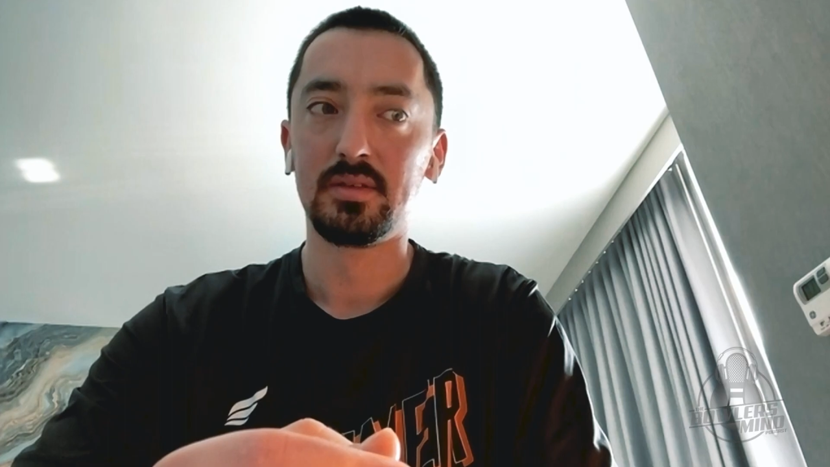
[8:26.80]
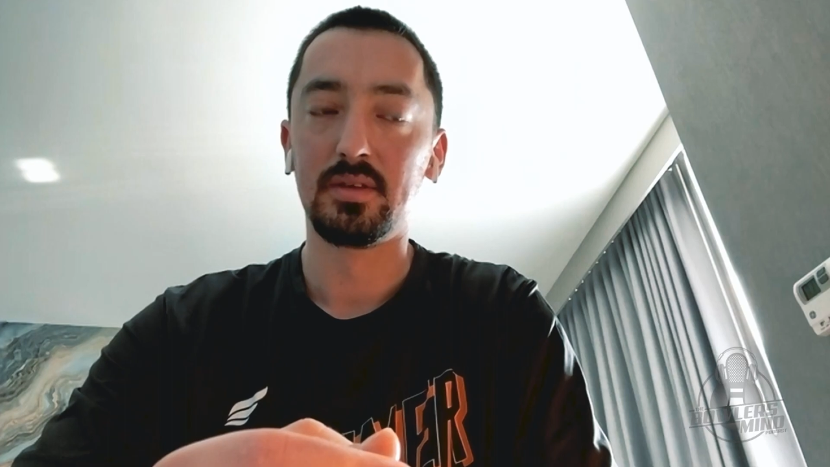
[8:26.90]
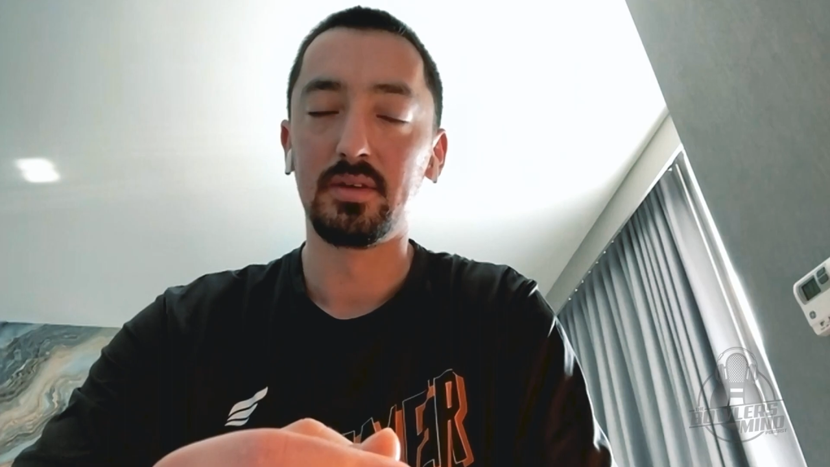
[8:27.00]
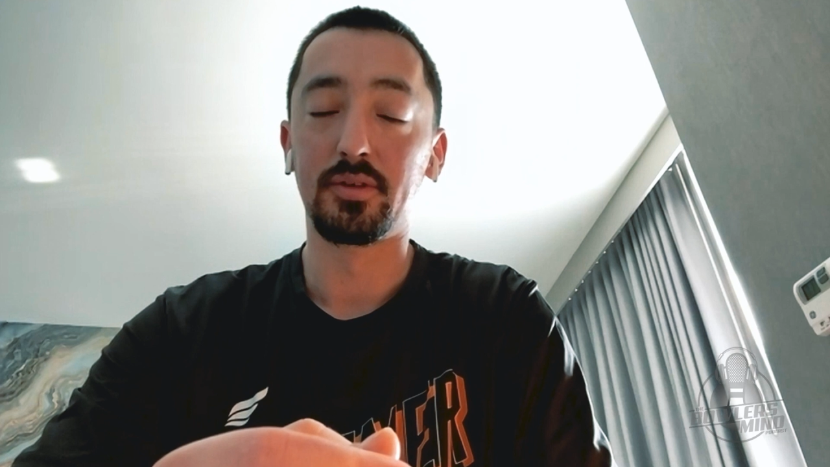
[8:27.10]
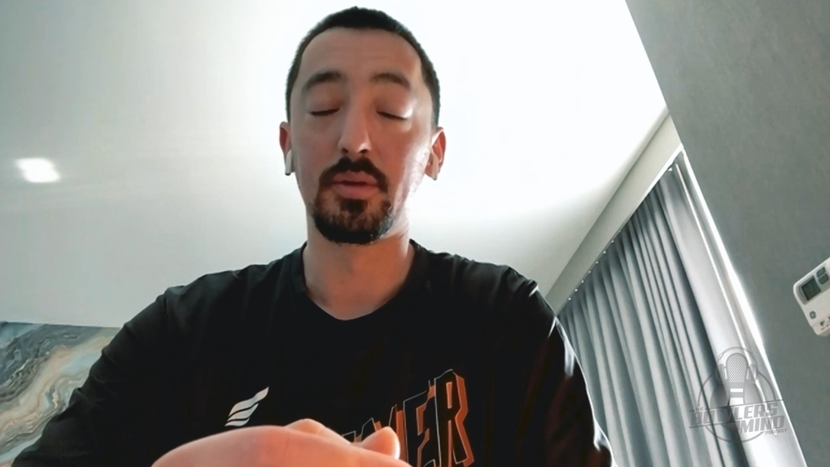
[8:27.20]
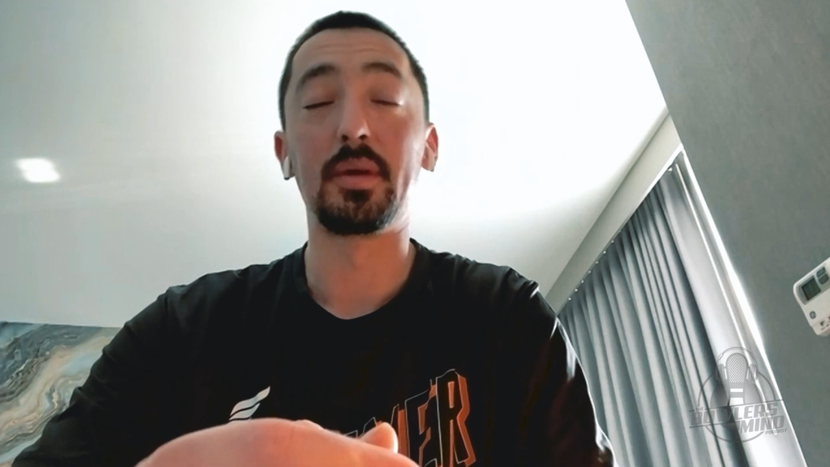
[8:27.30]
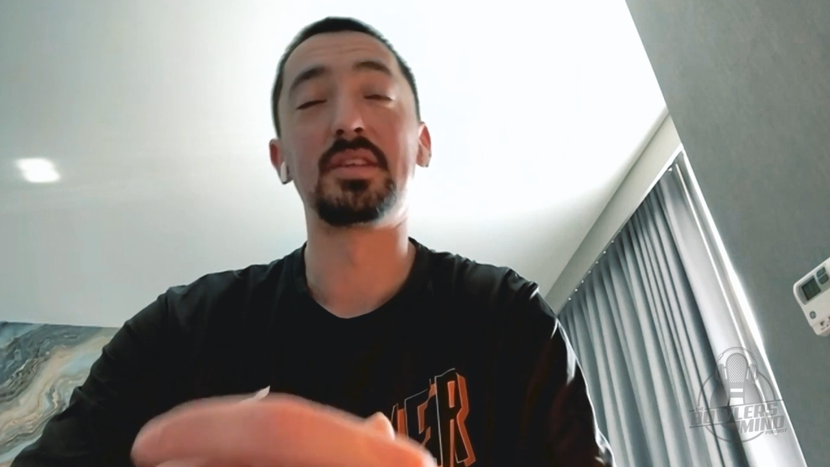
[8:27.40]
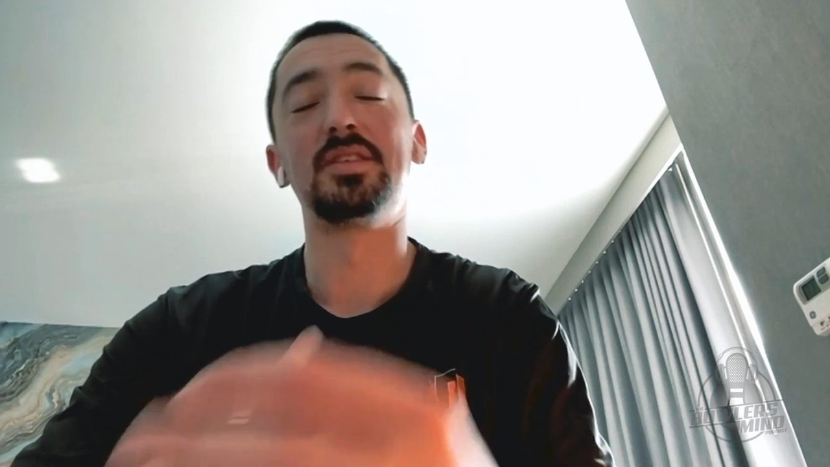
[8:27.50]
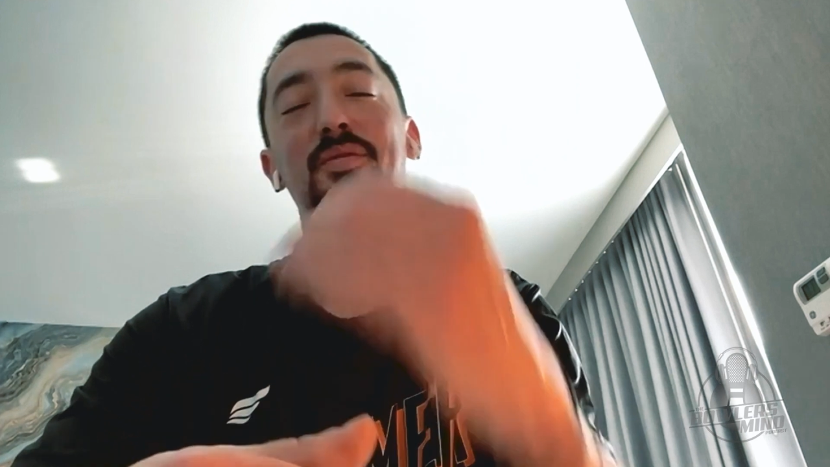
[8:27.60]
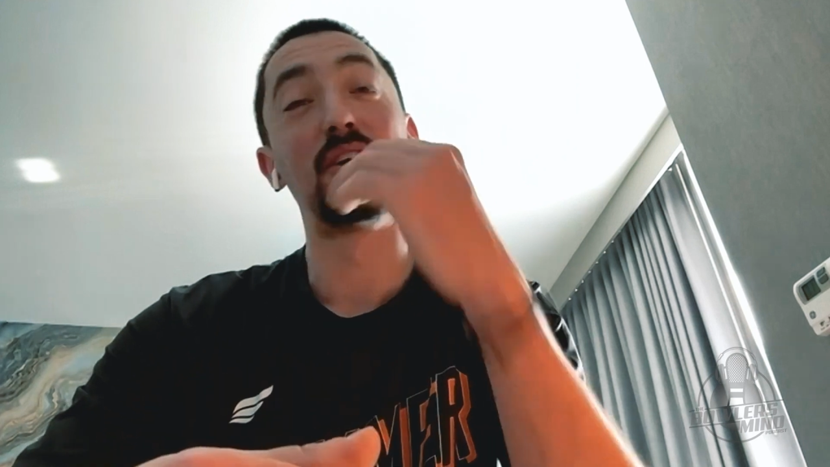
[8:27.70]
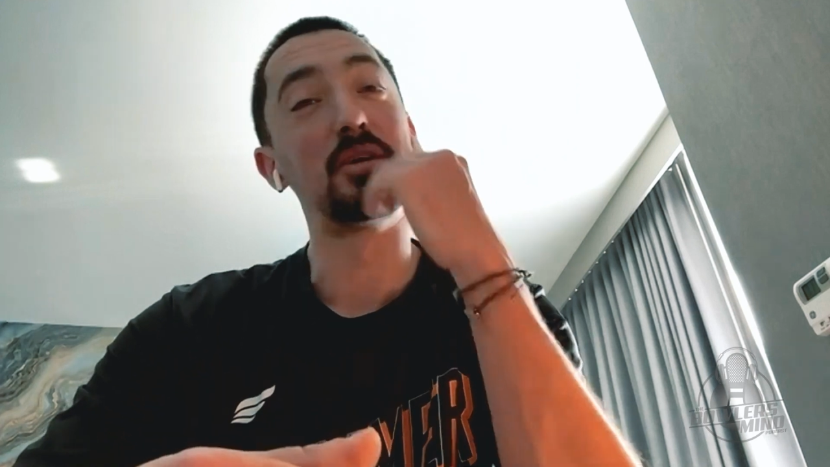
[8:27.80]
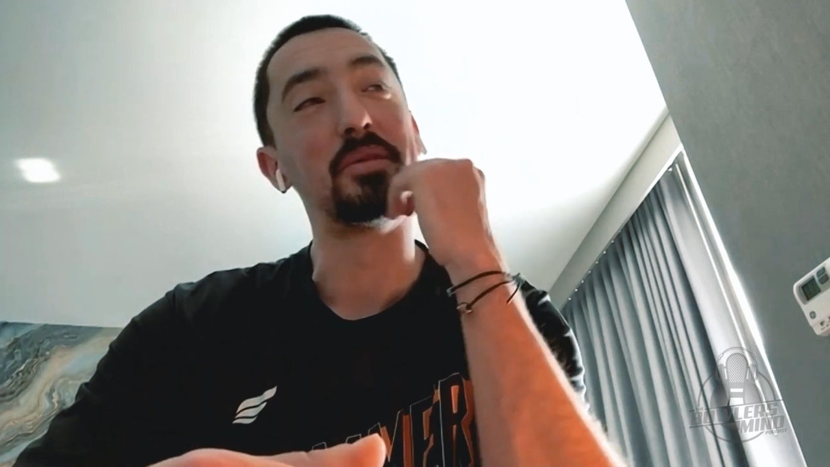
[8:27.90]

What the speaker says: Well, if we go back to the very